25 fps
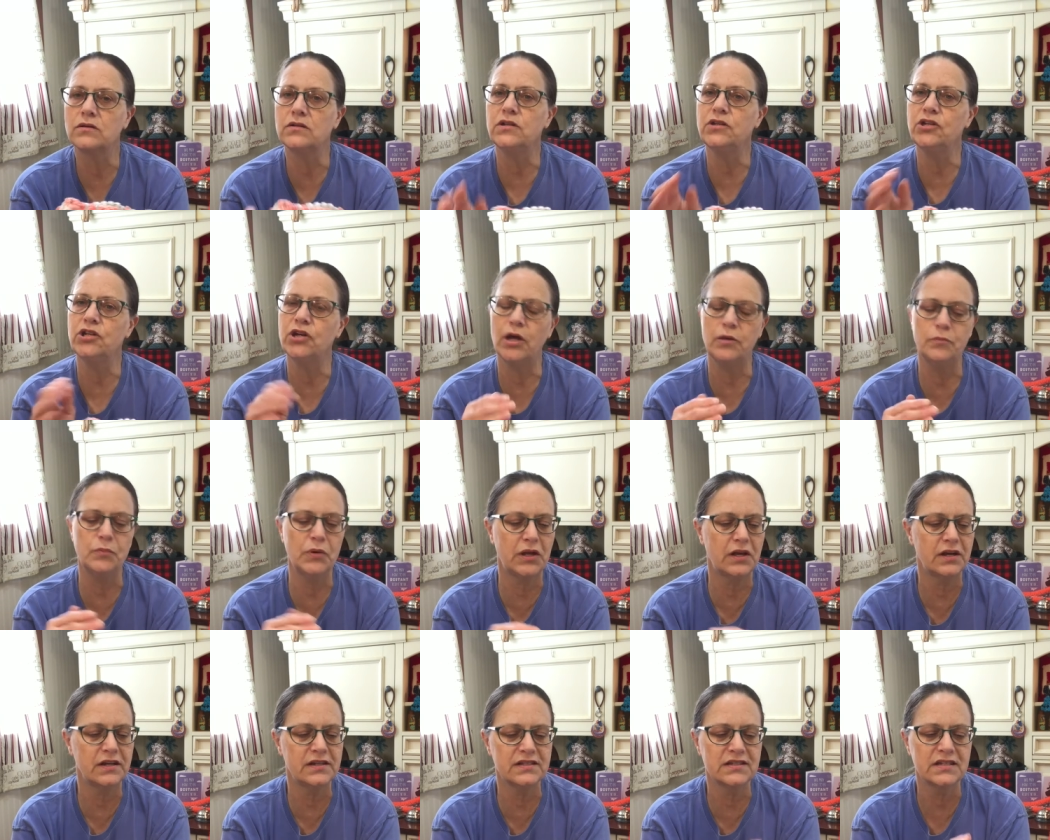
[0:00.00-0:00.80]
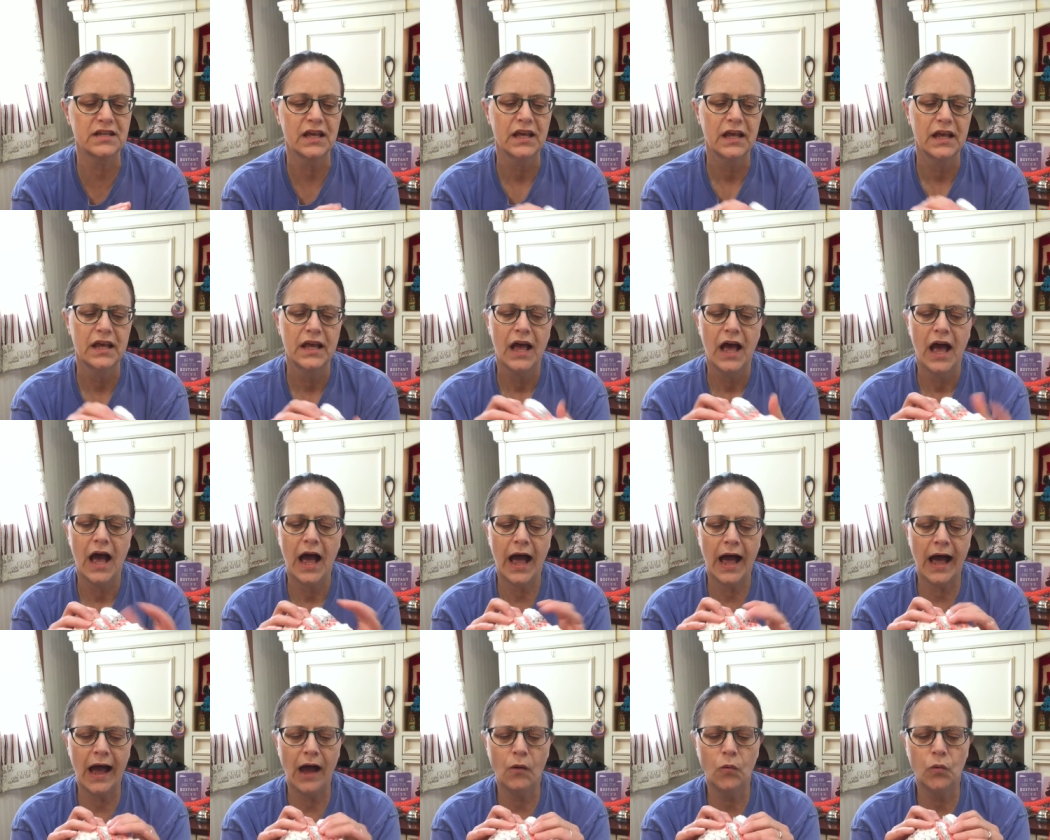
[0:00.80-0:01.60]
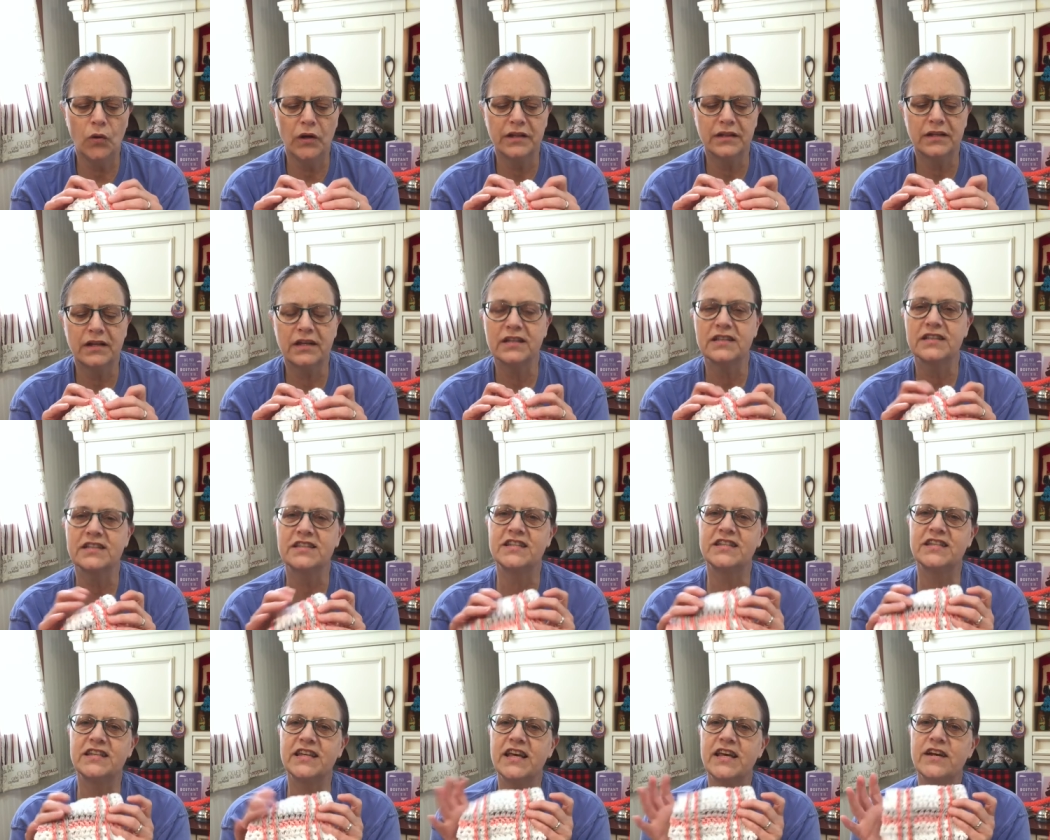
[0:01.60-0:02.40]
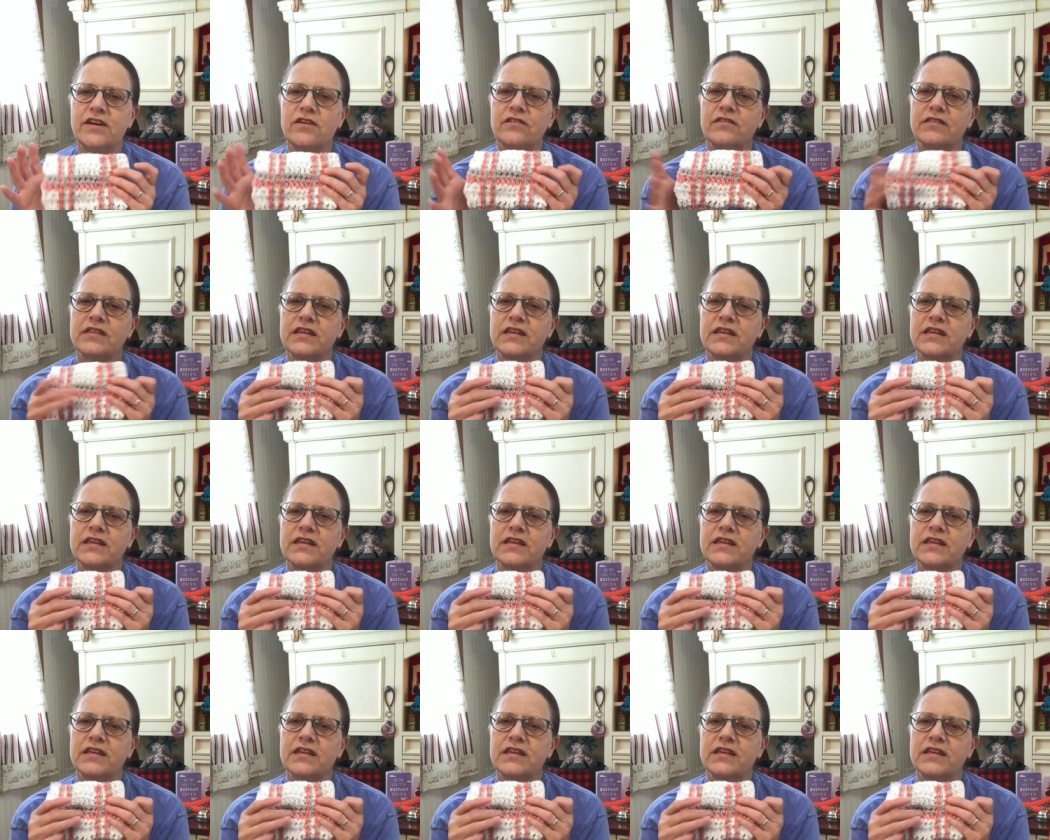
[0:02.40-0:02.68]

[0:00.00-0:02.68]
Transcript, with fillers: you know, because I would consider